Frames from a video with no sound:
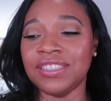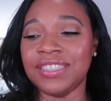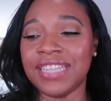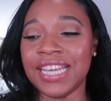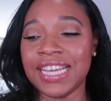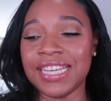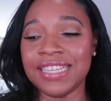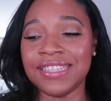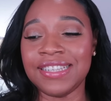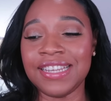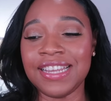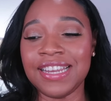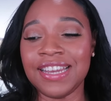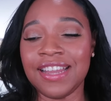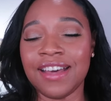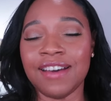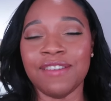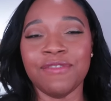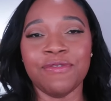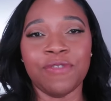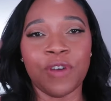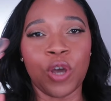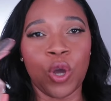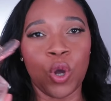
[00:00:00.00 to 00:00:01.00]
Daisy
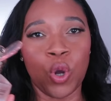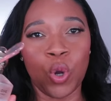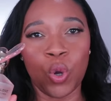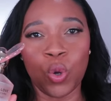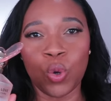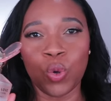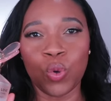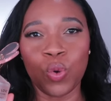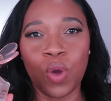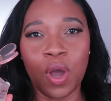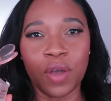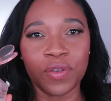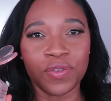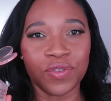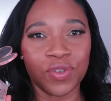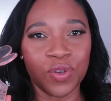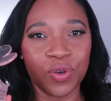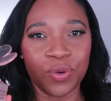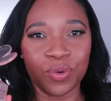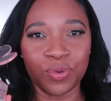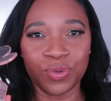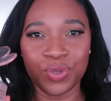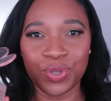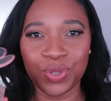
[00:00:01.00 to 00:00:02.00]
Love Oh
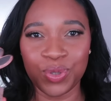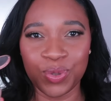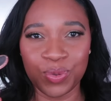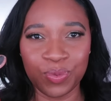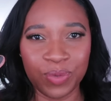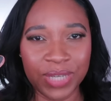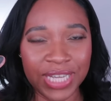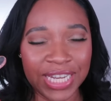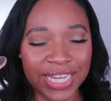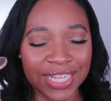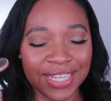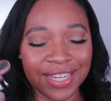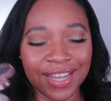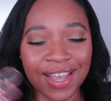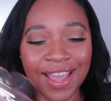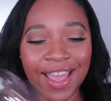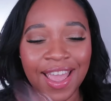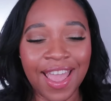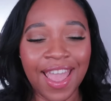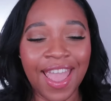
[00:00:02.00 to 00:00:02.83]
So Sweet.